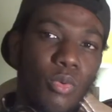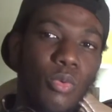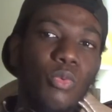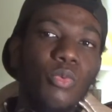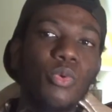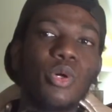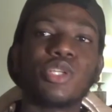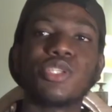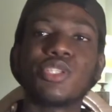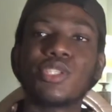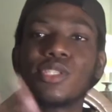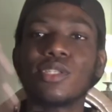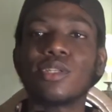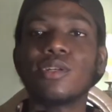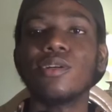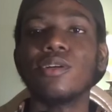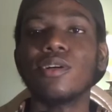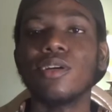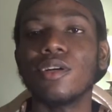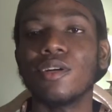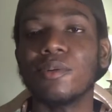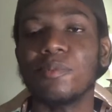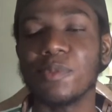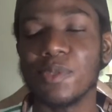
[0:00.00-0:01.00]
What's
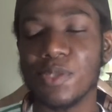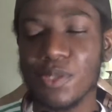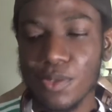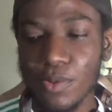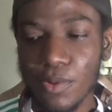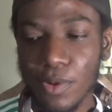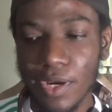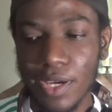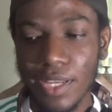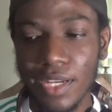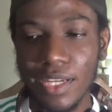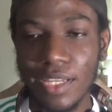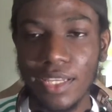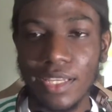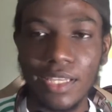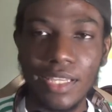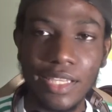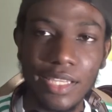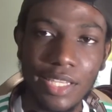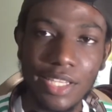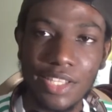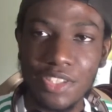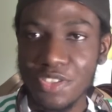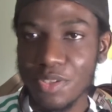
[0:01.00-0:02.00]
good, Hummer Squad?
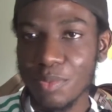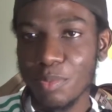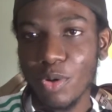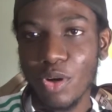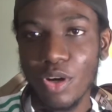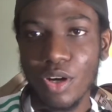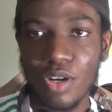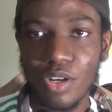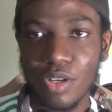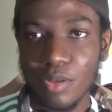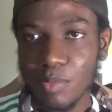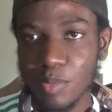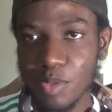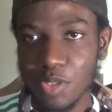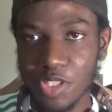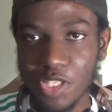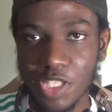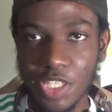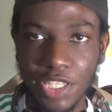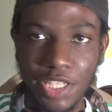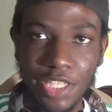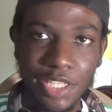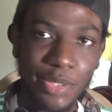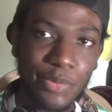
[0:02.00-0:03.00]
It's your boy Humble
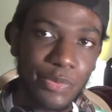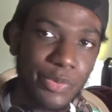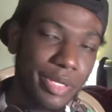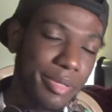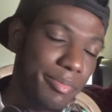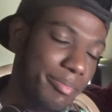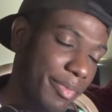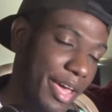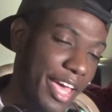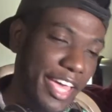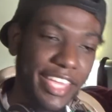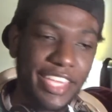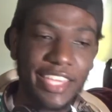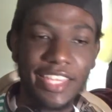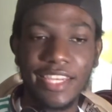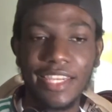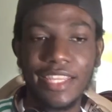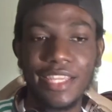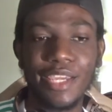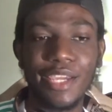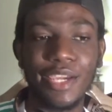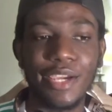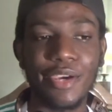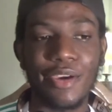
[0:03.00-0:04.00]
Ziggy. We back in
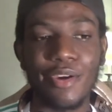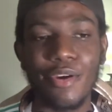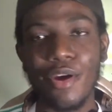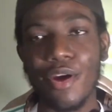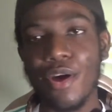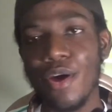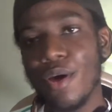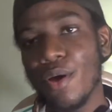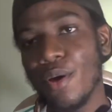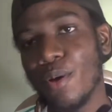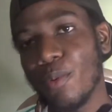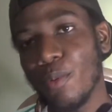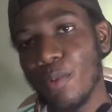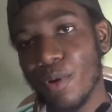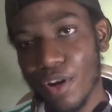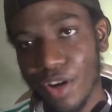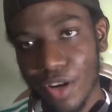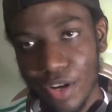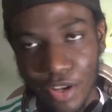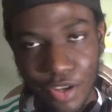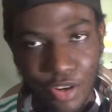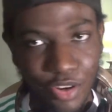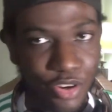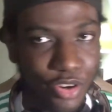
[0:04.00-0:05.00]
here with
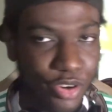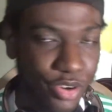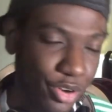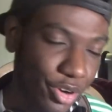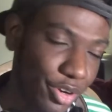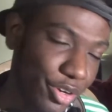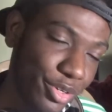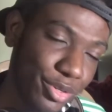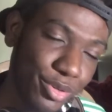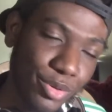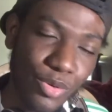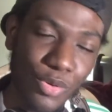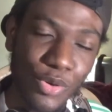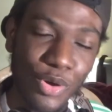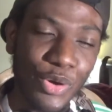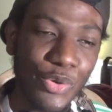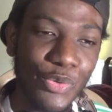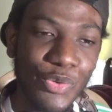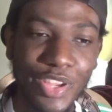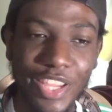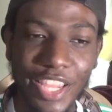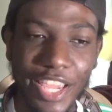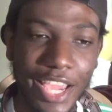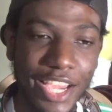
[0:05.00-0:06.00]
another nerdcore
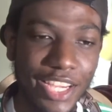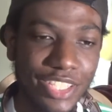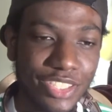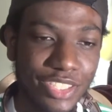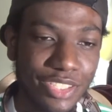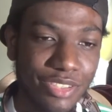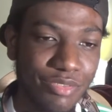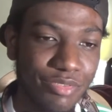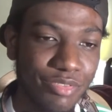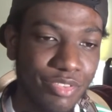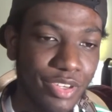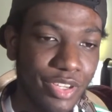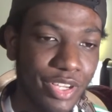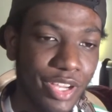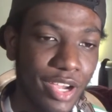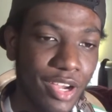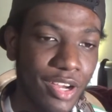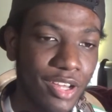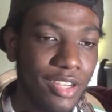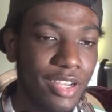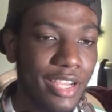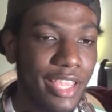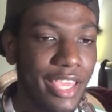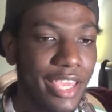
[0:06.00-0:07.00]
reaction for
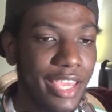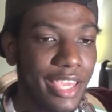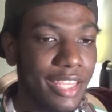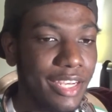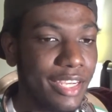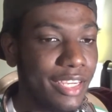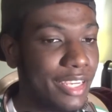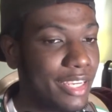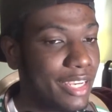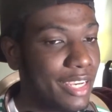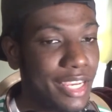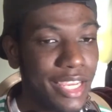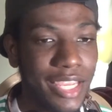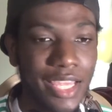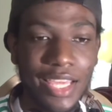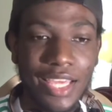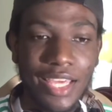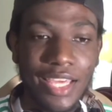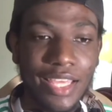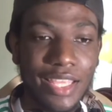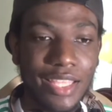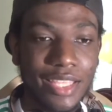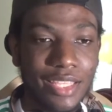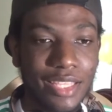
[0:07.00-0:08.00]
y'all, and
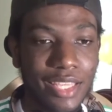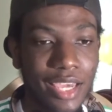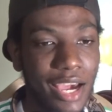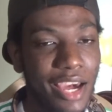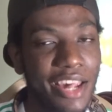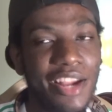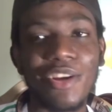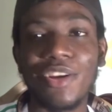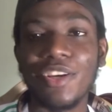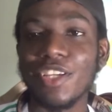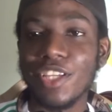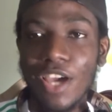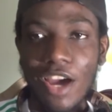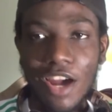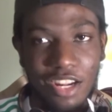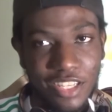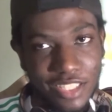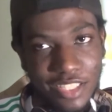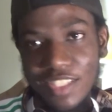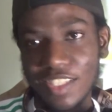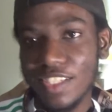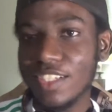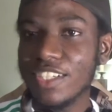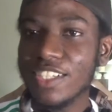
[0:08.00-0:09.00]
y'all
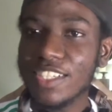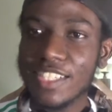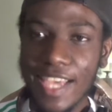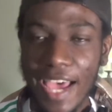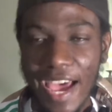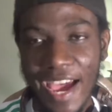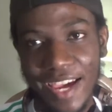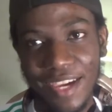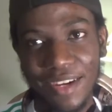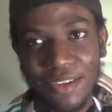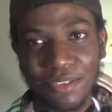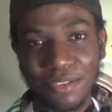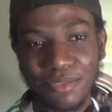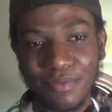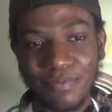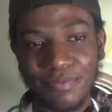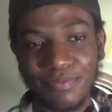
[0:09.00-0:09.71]
see the title.